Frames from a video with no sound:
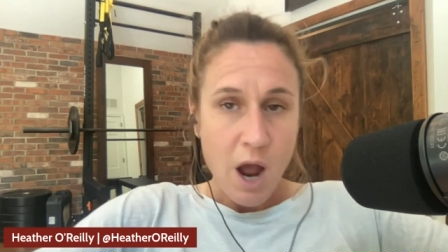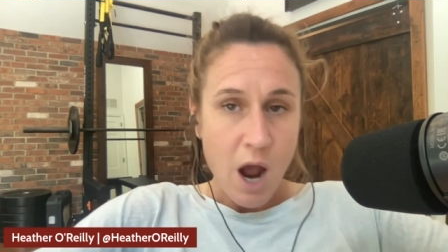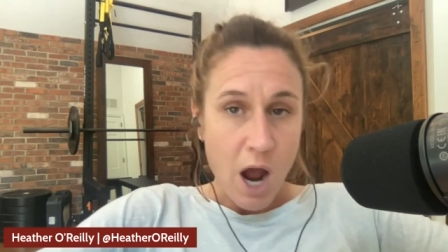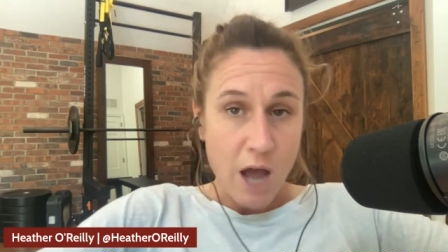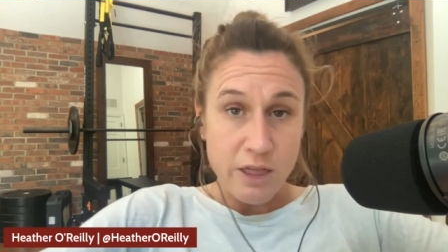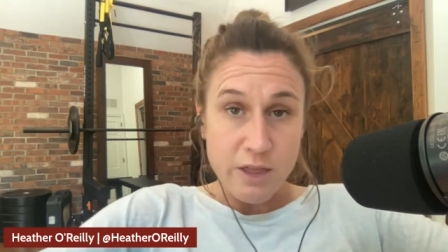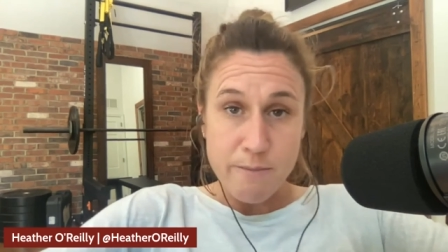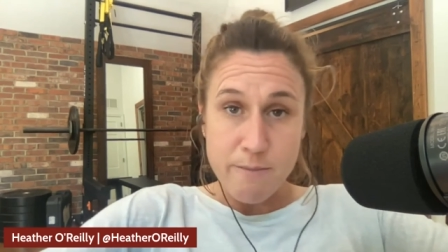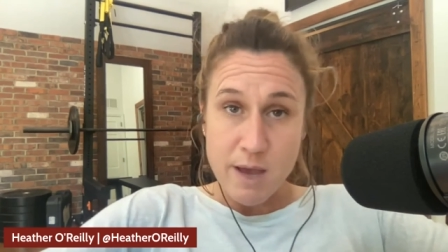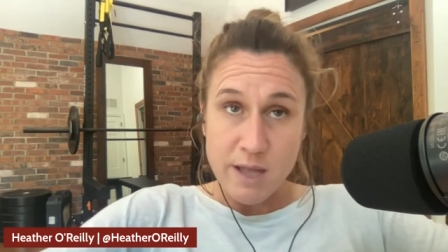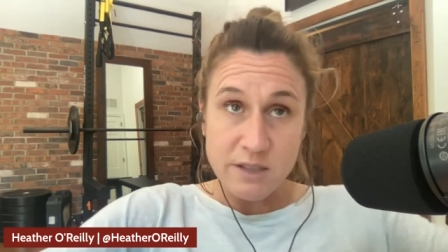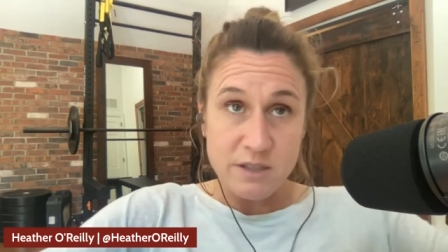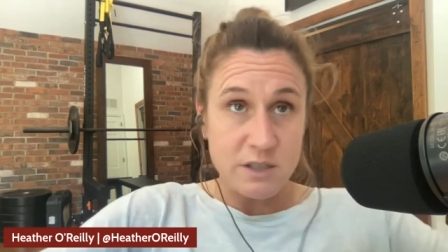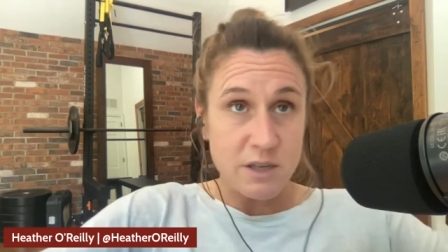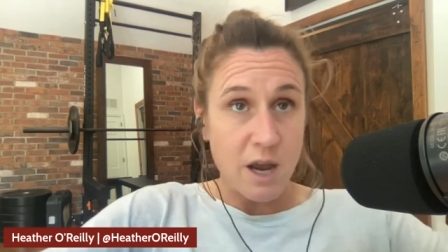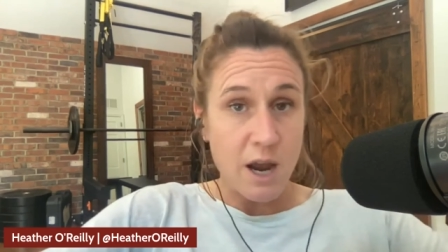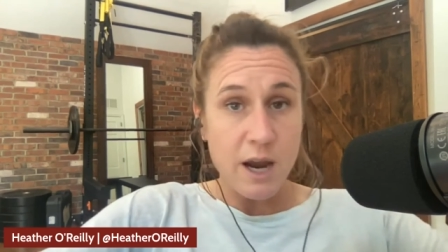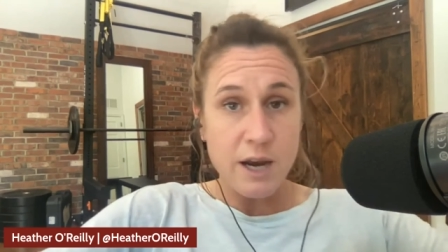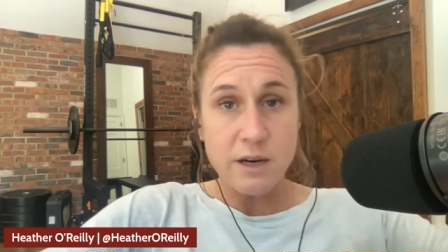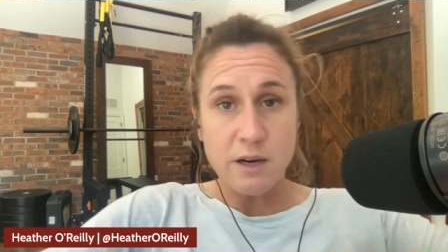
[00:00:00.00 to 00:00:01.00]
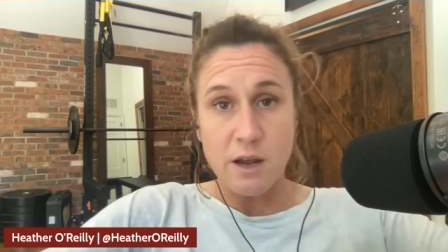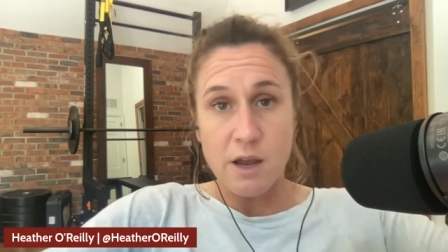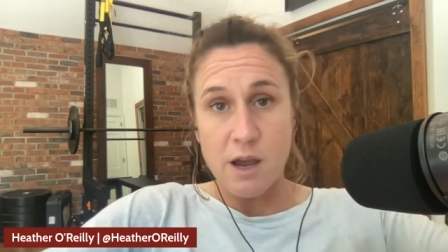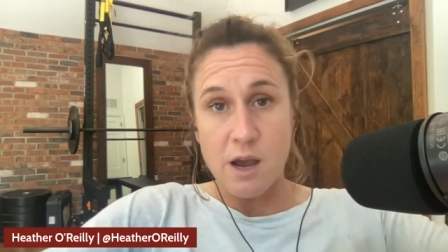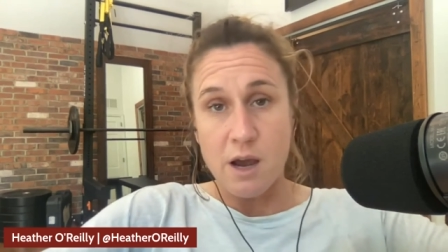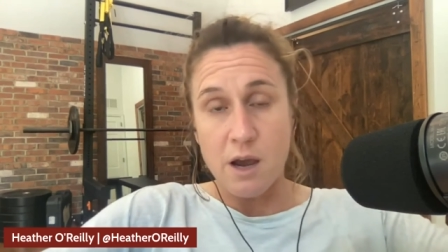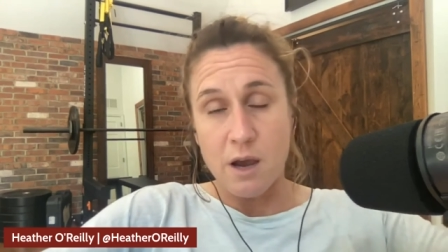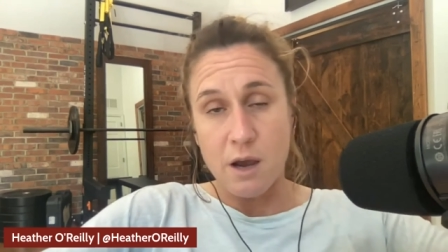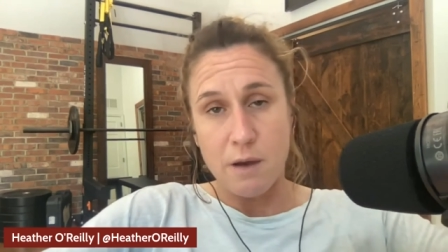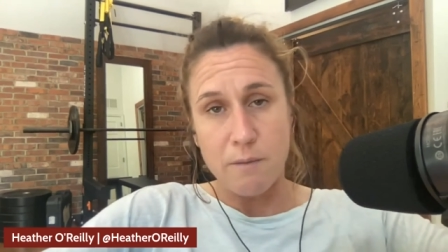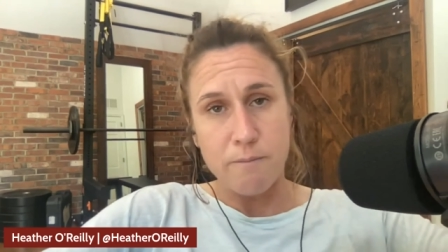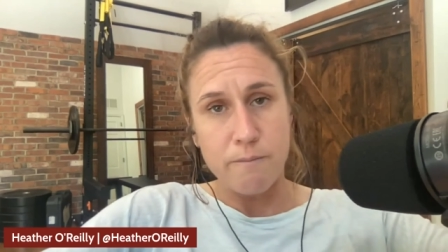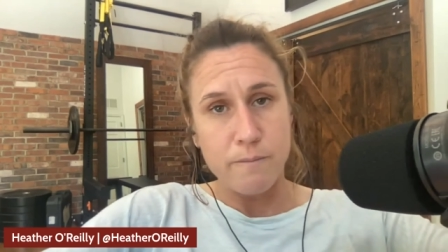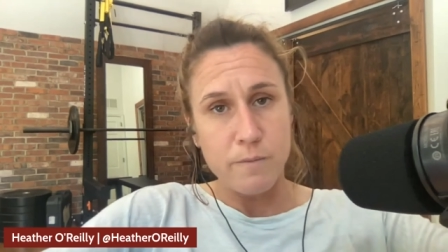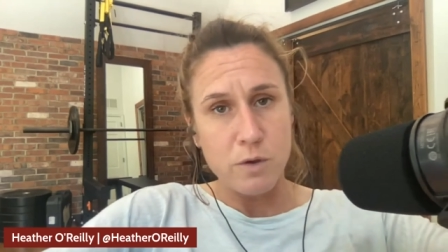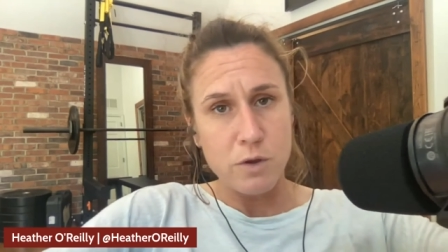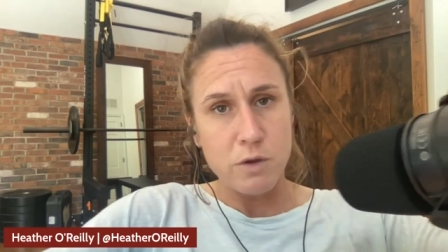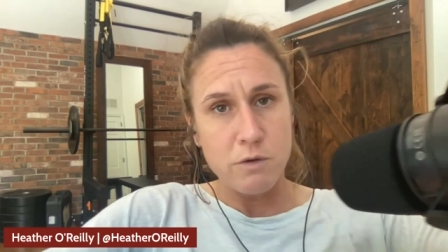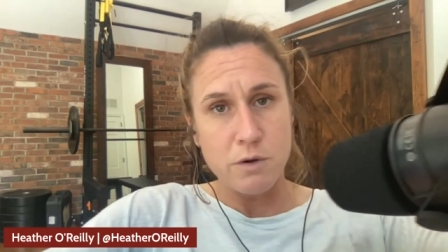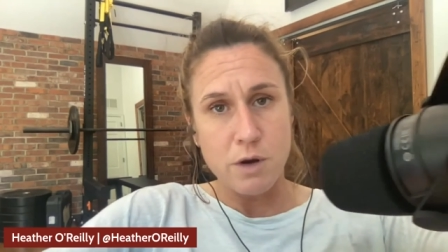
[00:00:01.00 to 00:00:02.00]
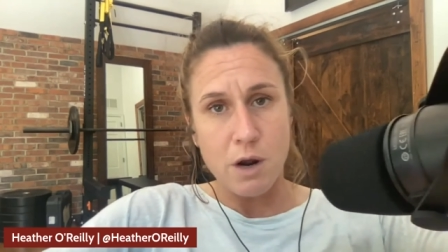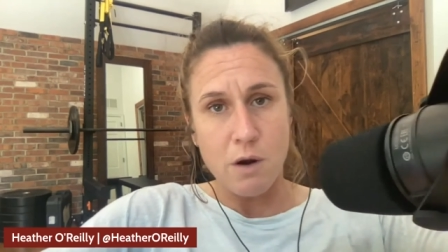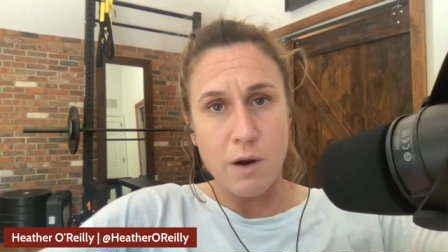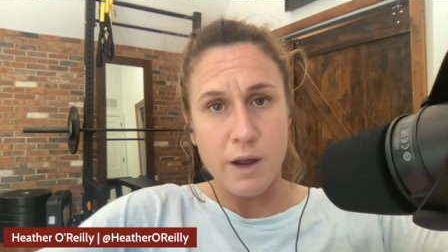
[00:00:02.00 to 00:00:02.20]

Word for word: On the men's side, um, you know,